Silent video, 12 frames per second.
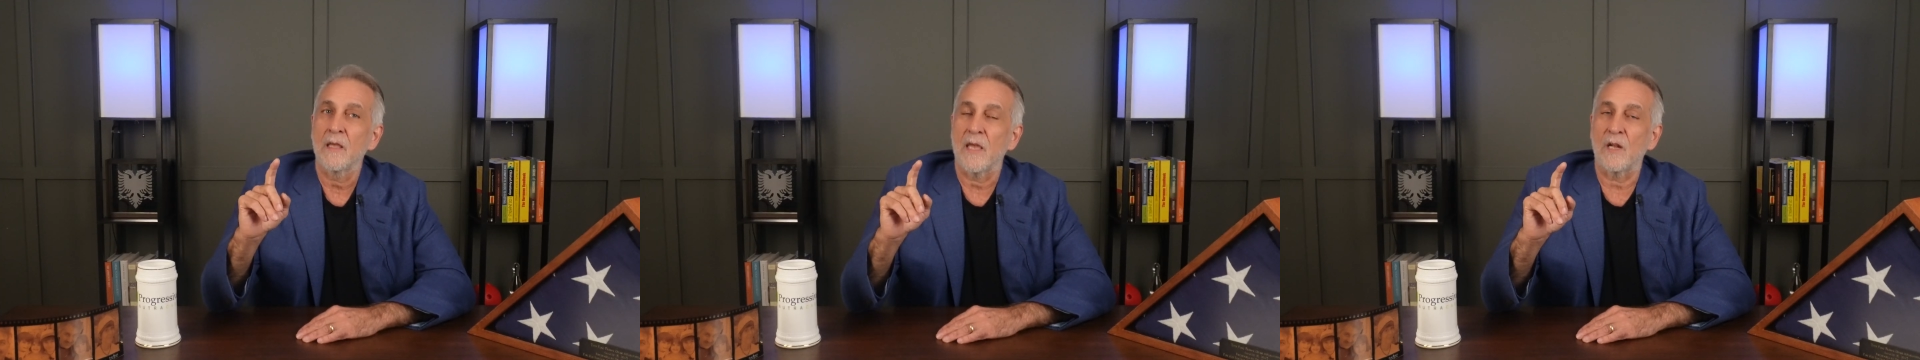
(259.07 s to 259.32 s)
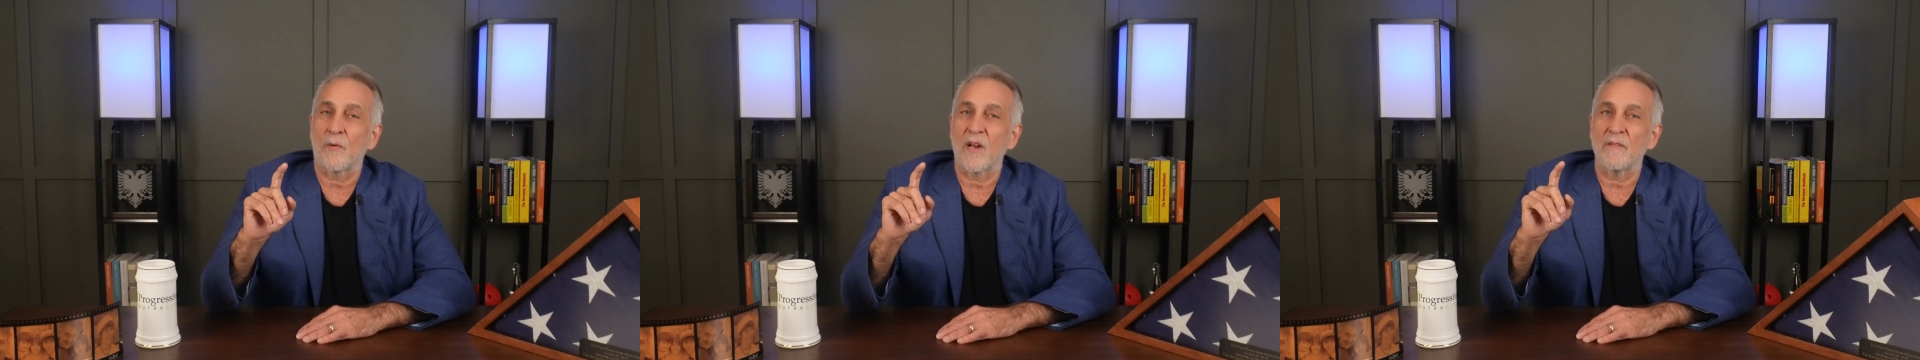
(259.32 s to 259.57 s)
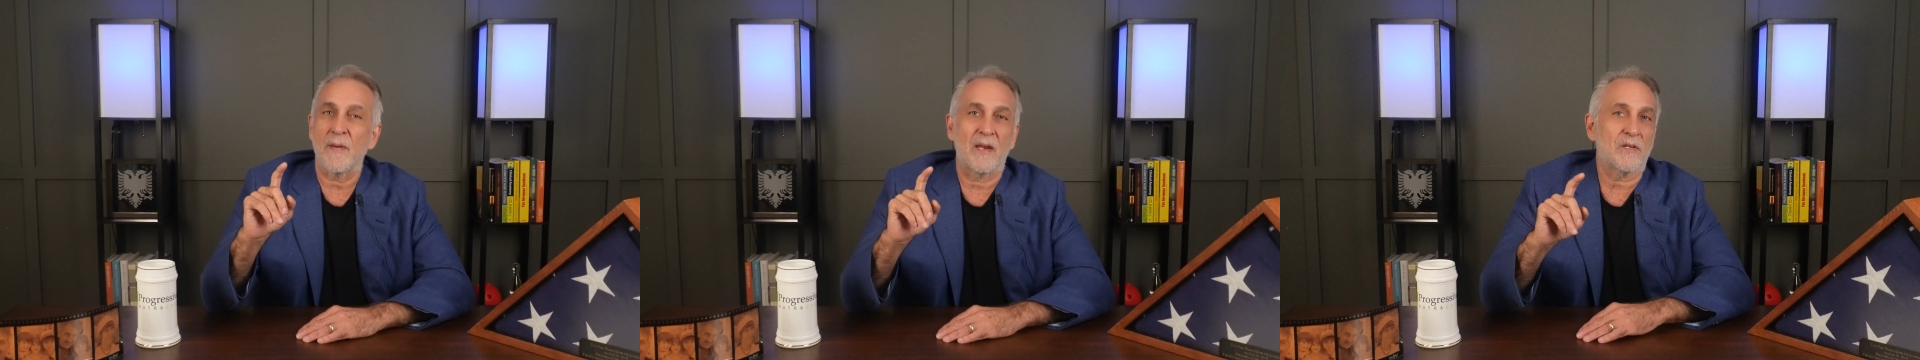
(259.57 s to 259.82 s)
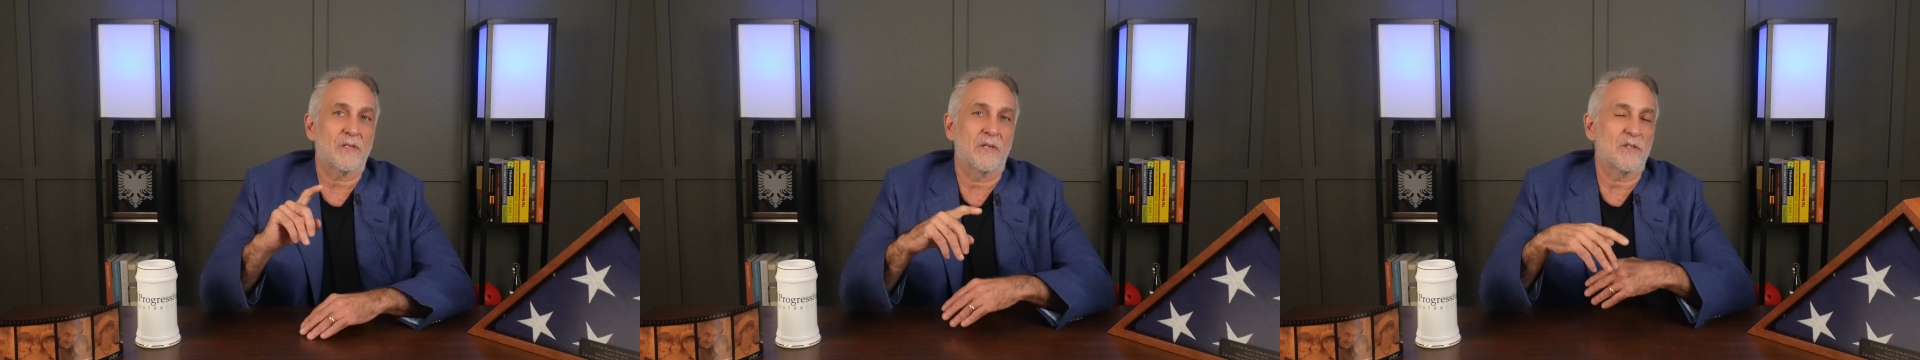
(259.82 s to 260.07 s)
Integrative
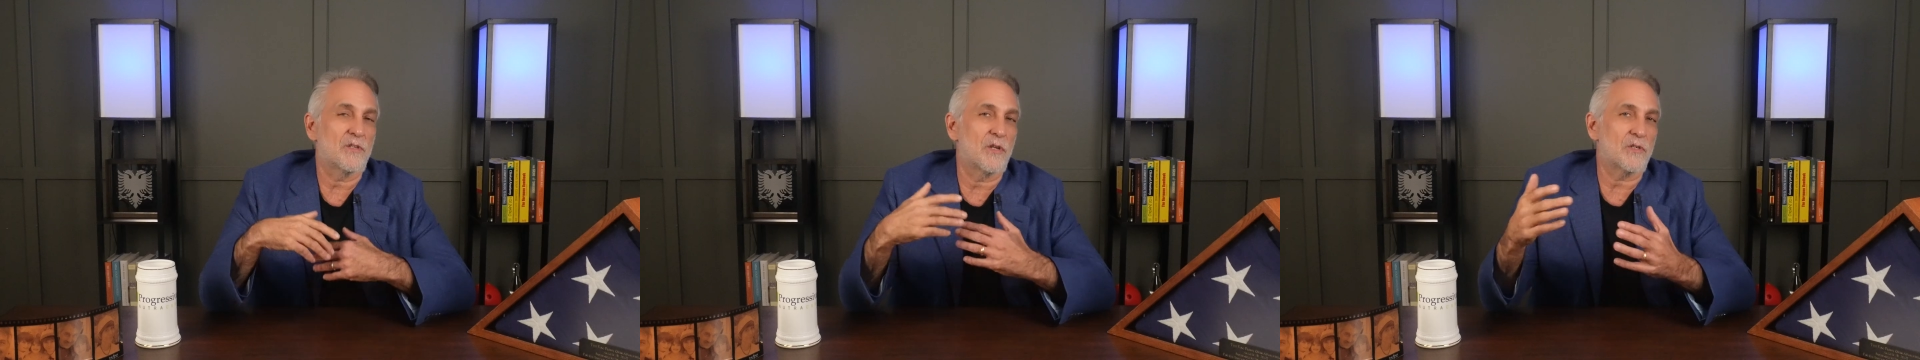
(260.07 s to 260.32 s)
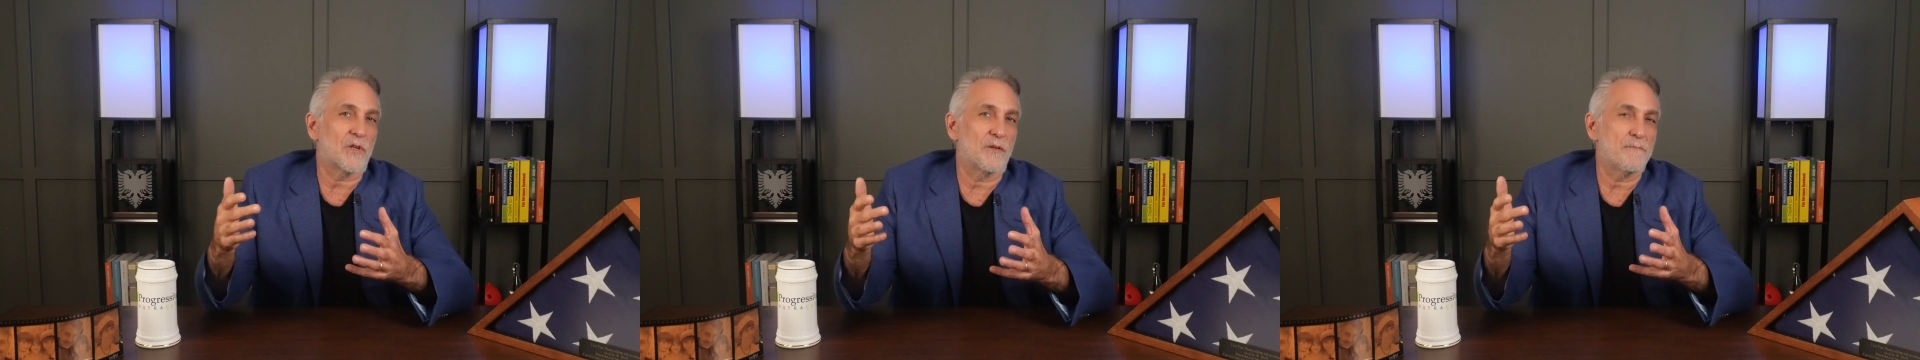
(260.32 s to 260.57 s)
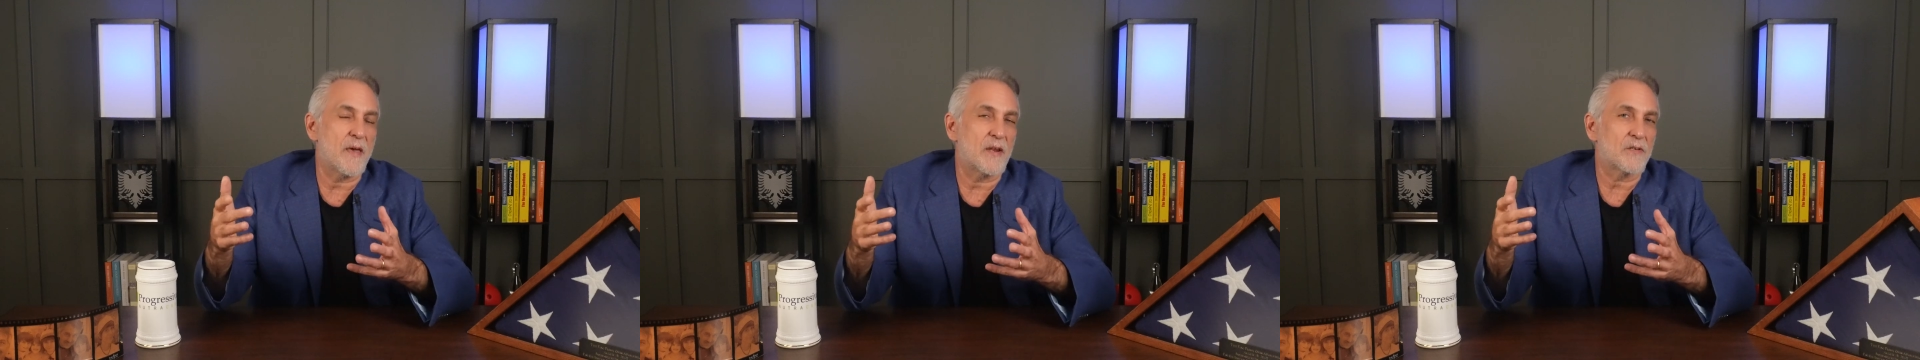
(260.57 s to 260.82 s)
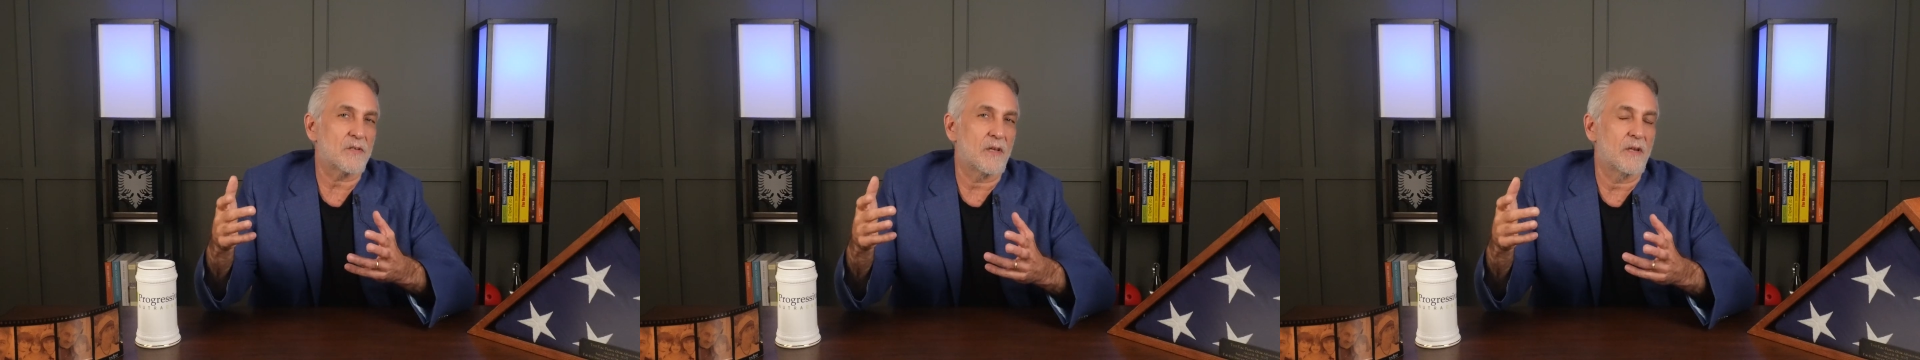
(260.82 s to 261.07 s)
medicine is just good
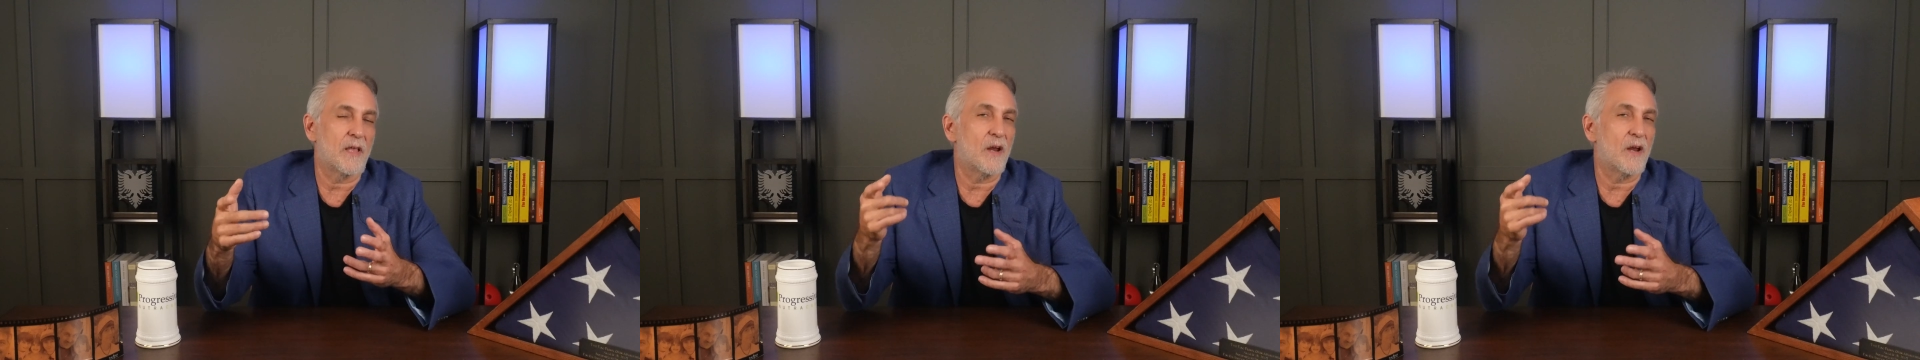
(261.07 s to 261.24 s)
medicine,